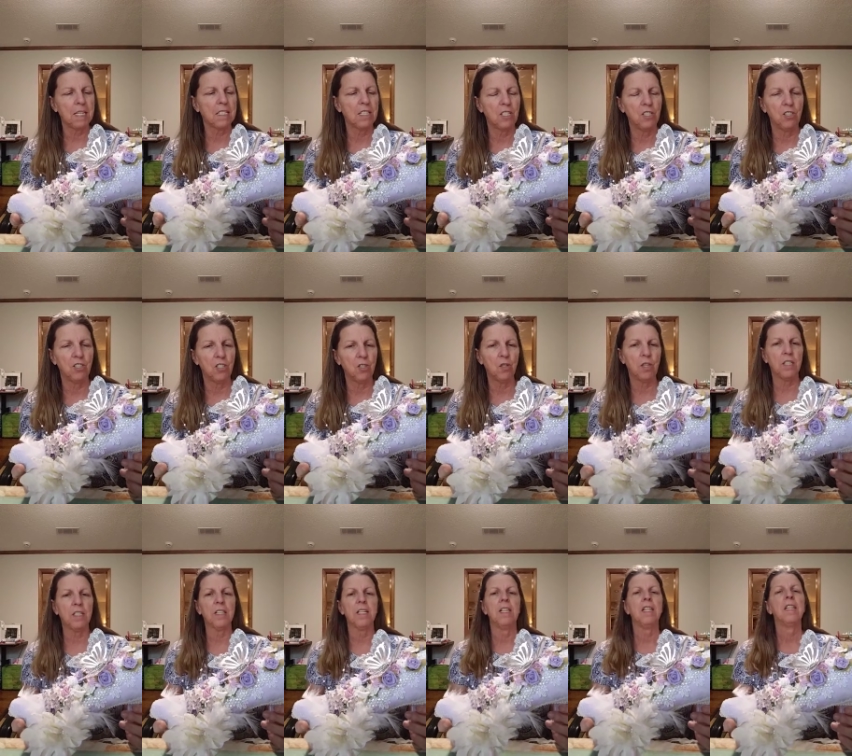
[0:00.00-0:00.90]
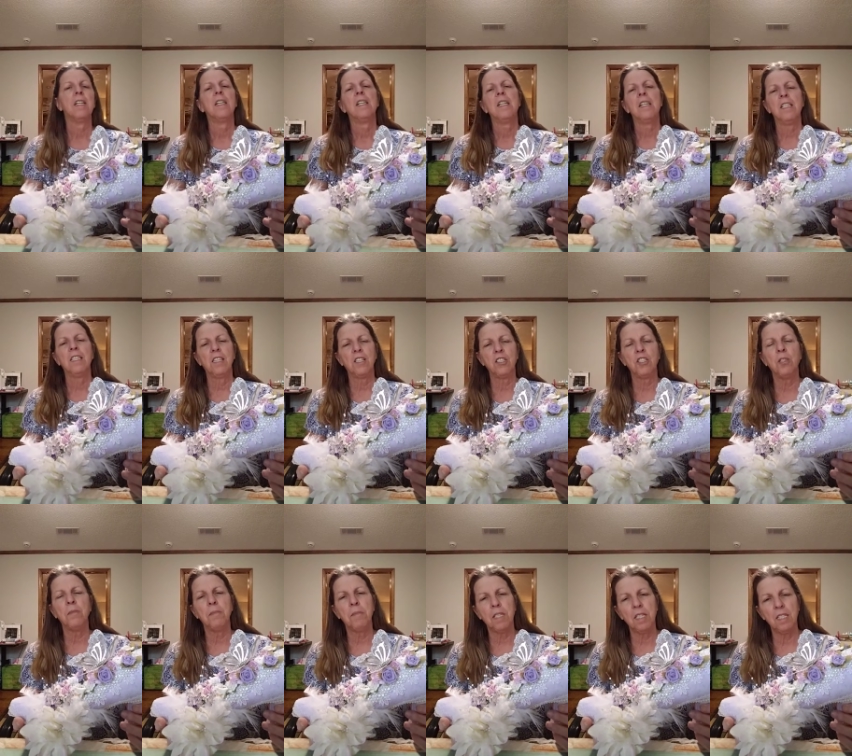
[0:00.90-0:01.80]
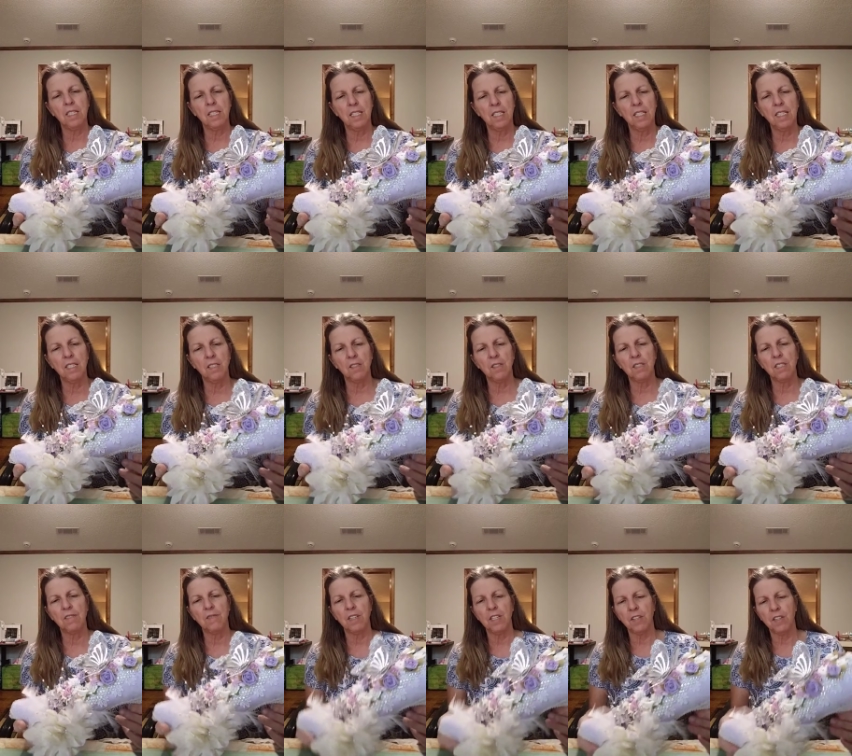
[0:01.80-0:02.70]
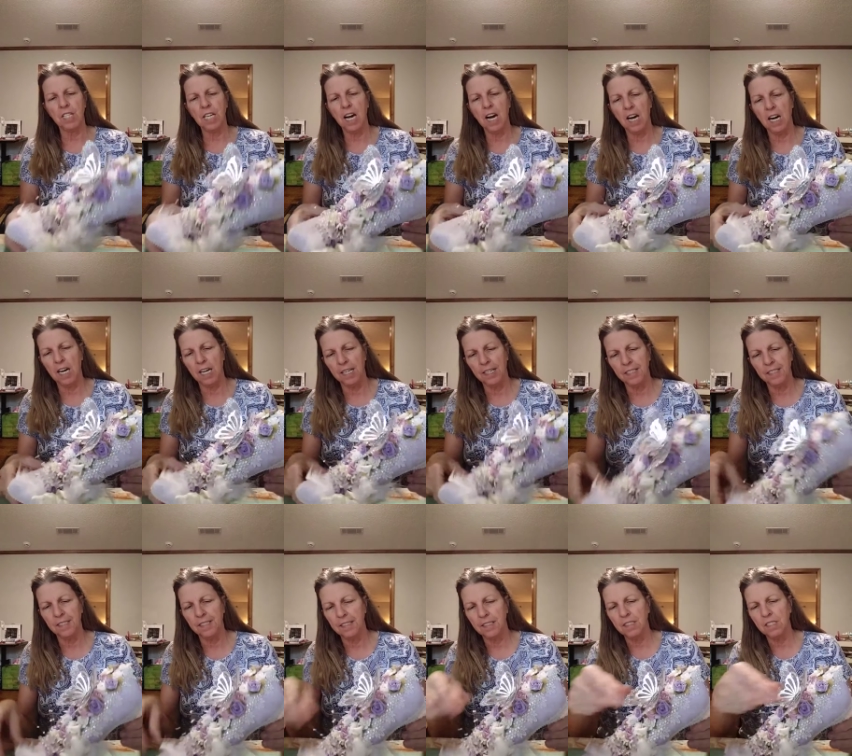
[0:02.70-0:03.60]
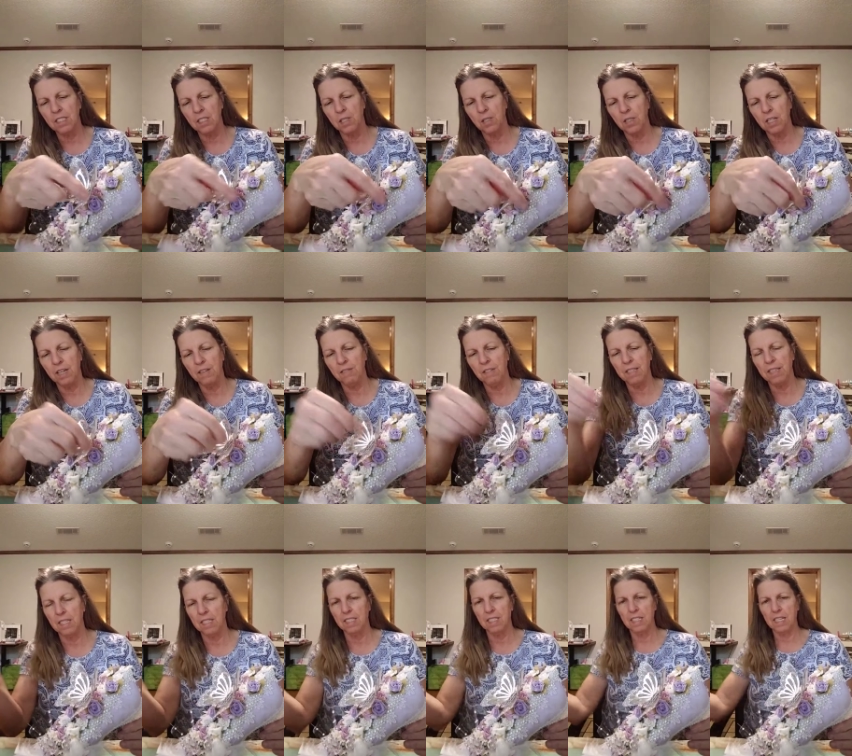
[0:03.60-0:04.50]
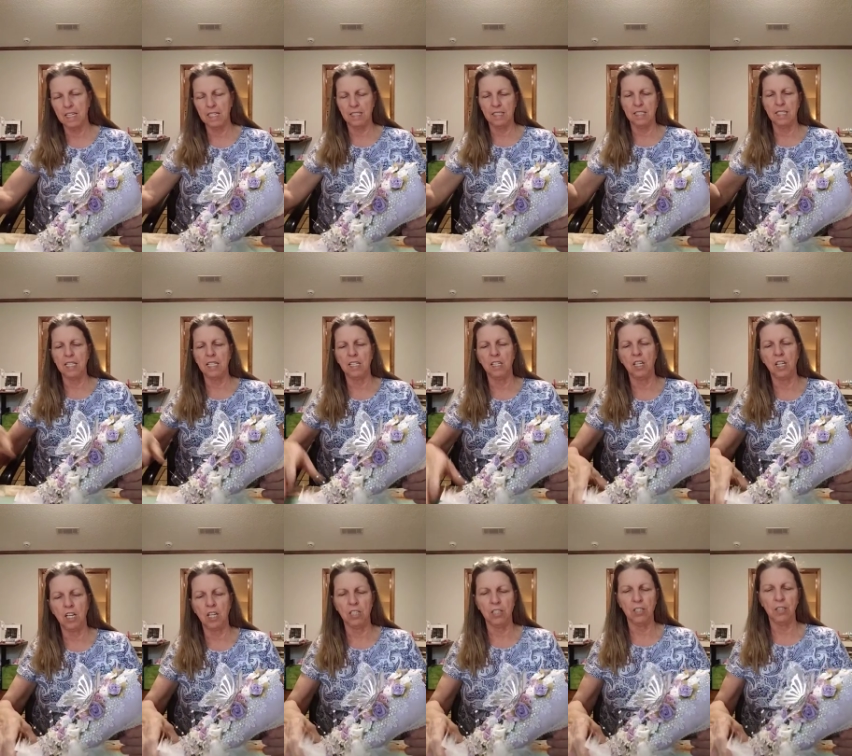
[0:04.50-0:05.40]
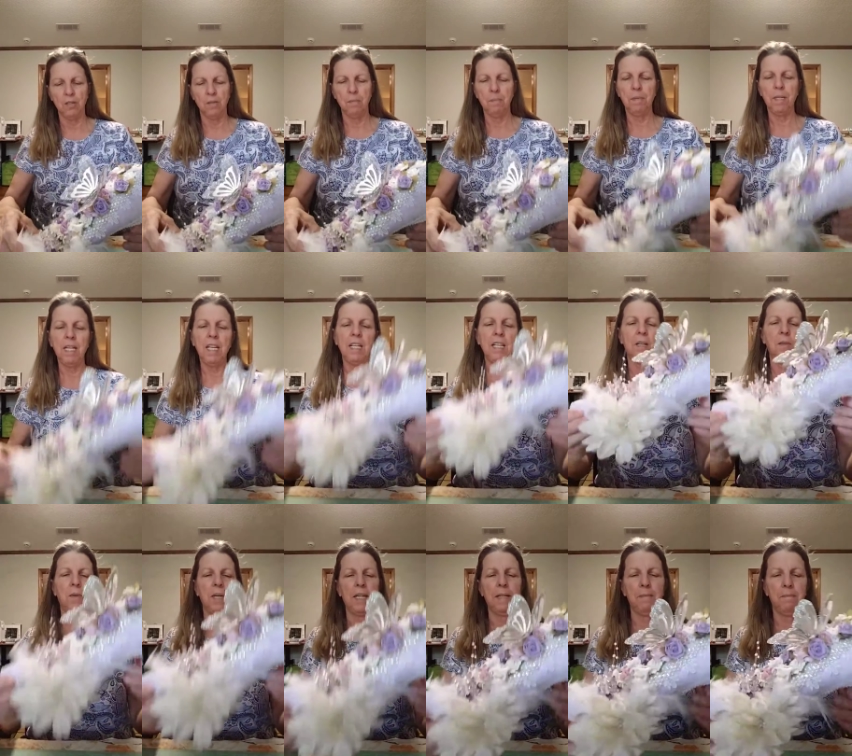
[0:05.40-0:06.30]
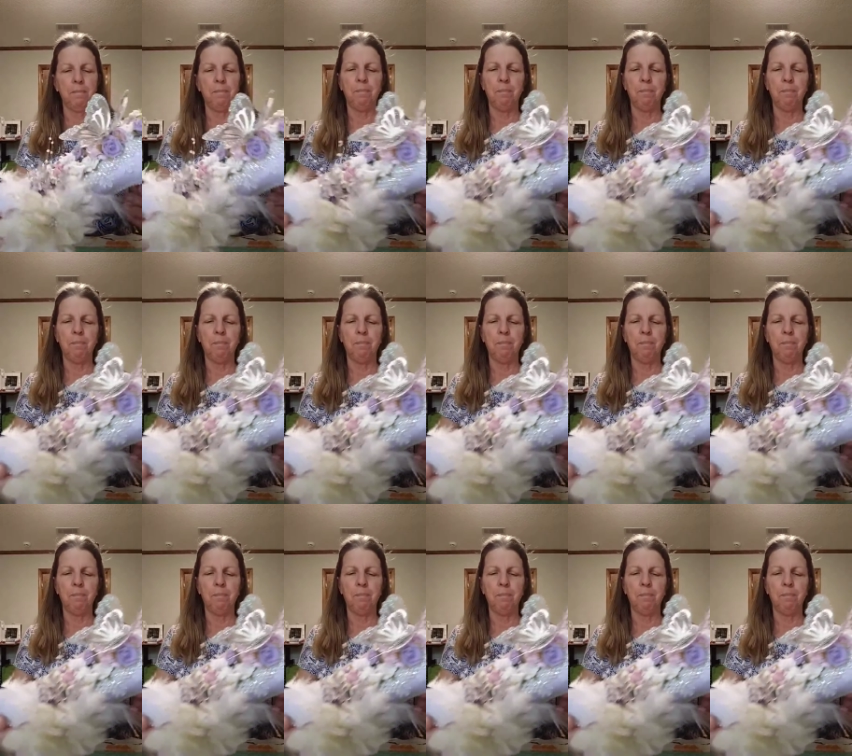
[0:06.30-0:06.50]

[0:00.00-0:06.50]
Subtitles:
to New York. And the humidity here is very high, so everything takes a little longer. But anyway,